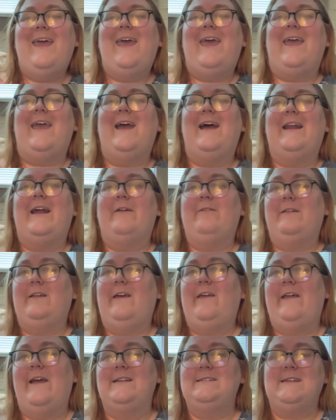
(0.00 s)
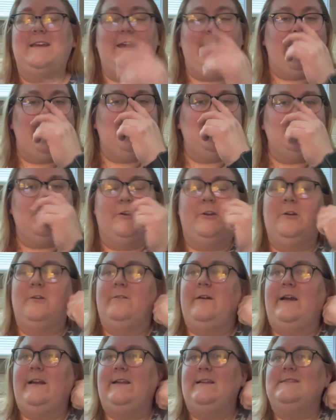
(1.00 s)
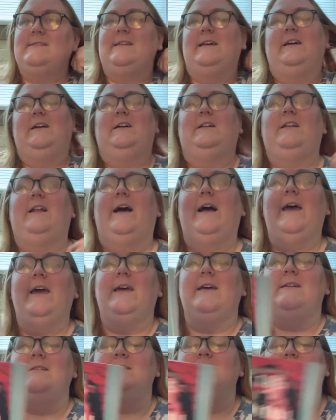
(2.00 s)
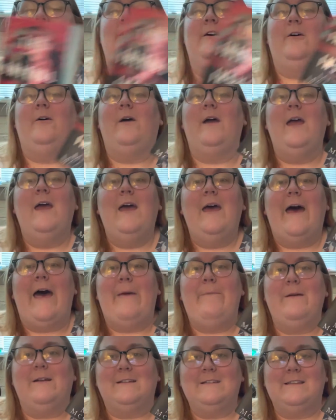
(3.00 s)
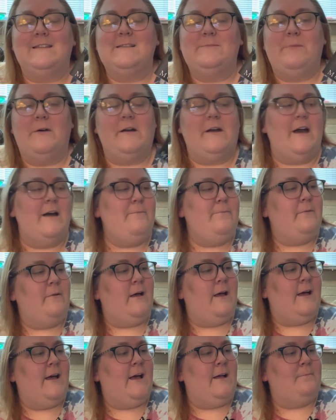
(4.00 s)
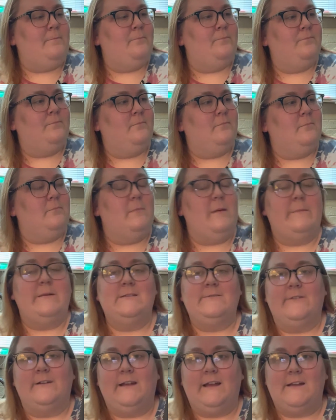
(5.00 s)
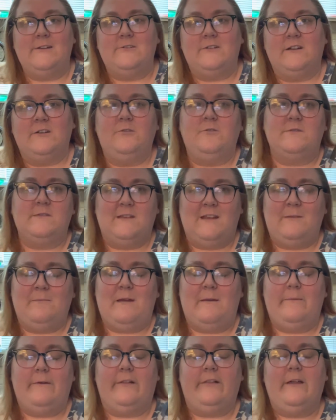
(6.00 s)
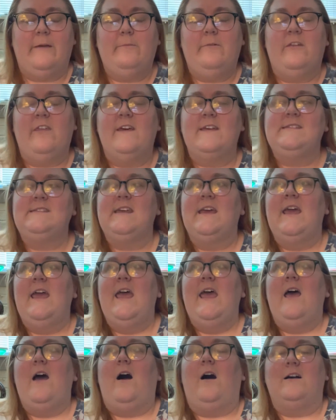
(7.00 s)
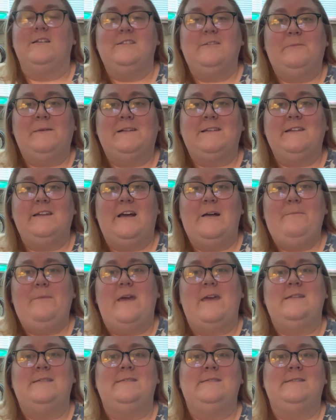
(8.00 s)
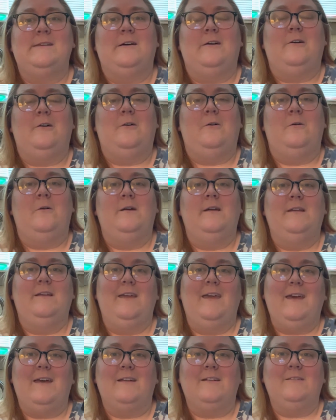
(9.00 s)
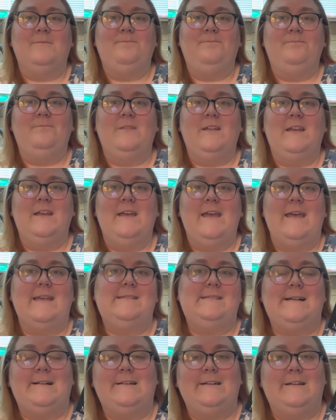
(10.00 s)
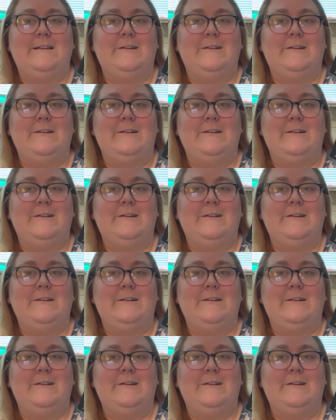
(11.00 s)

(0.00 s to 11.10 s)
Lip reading: and I really liked it. I enjoyed her writing style a lot, and so I picked this book up. My best friend Adrian, who's in my book club with us, also picked it up, and so yeah, it sounded